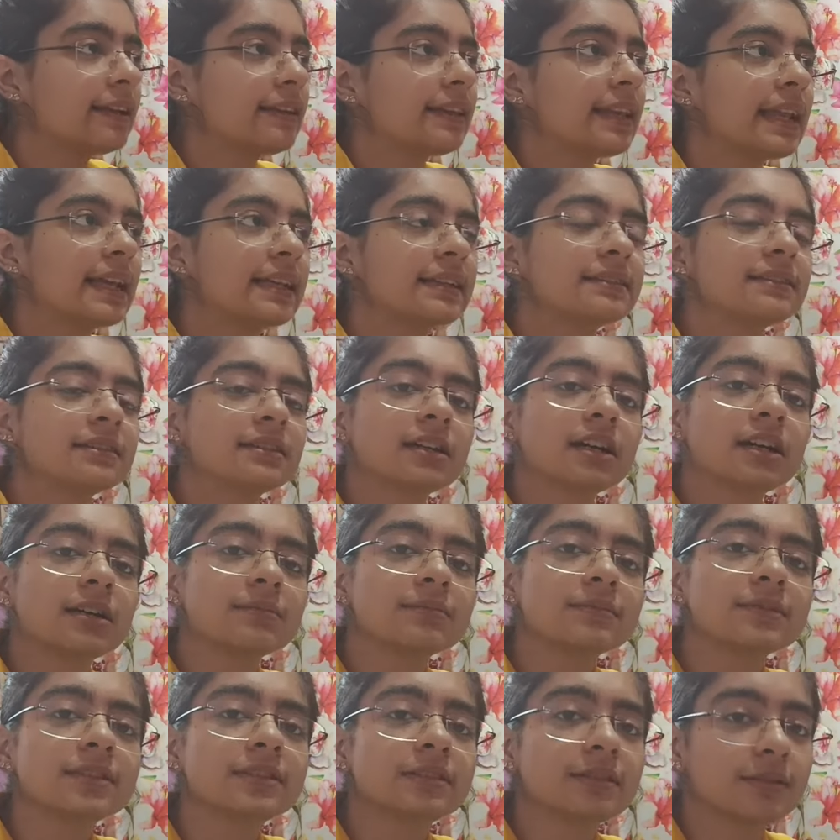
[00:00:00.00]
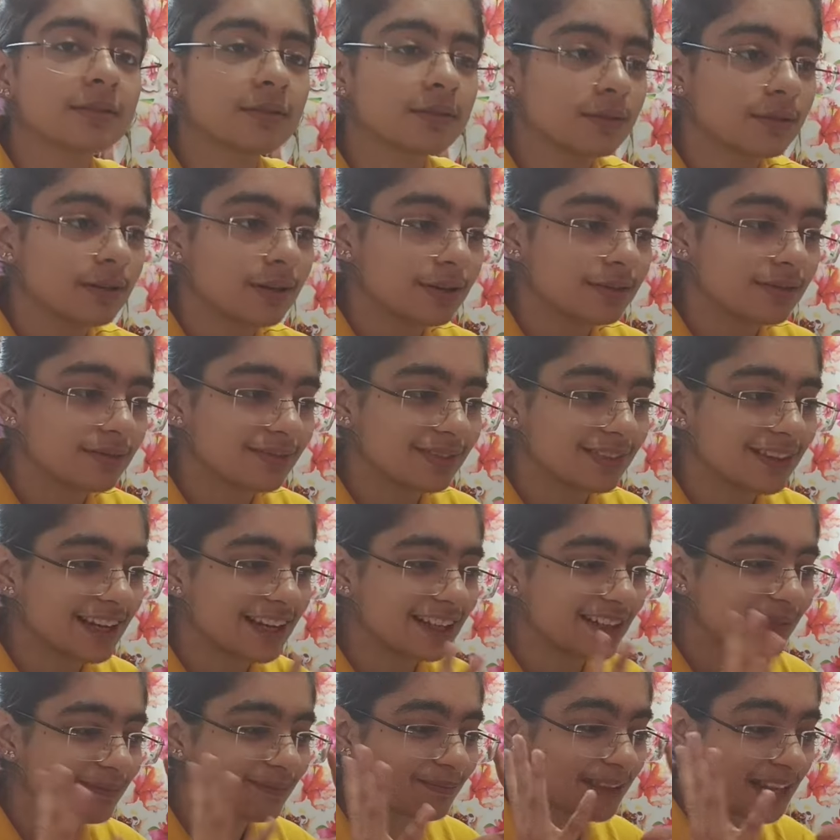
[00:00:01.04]
Next comes
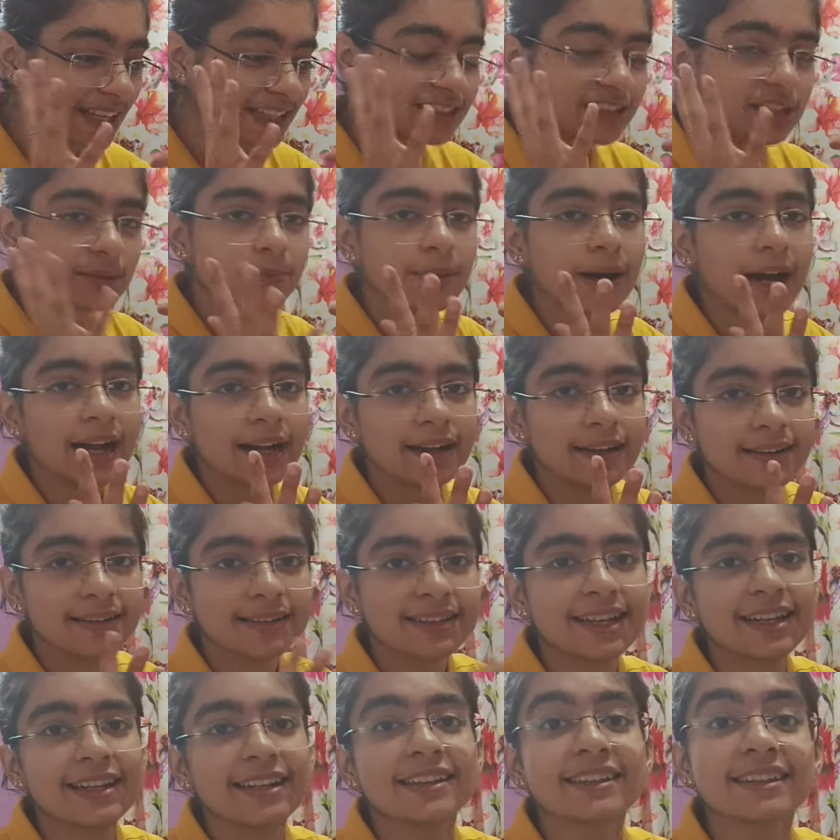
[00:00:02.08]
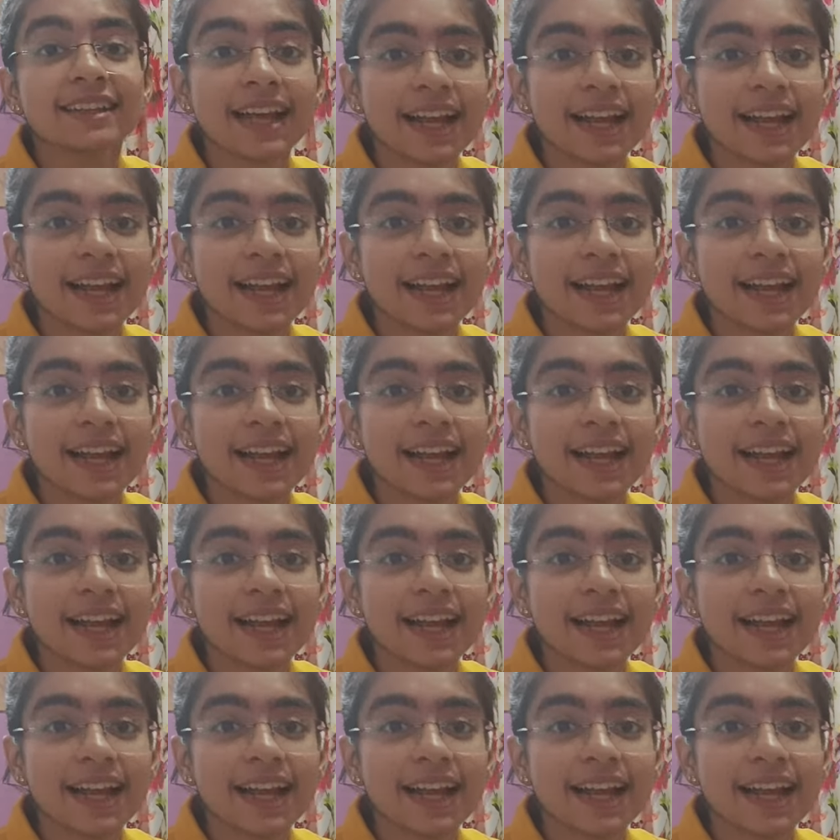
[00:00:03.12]
that major part, that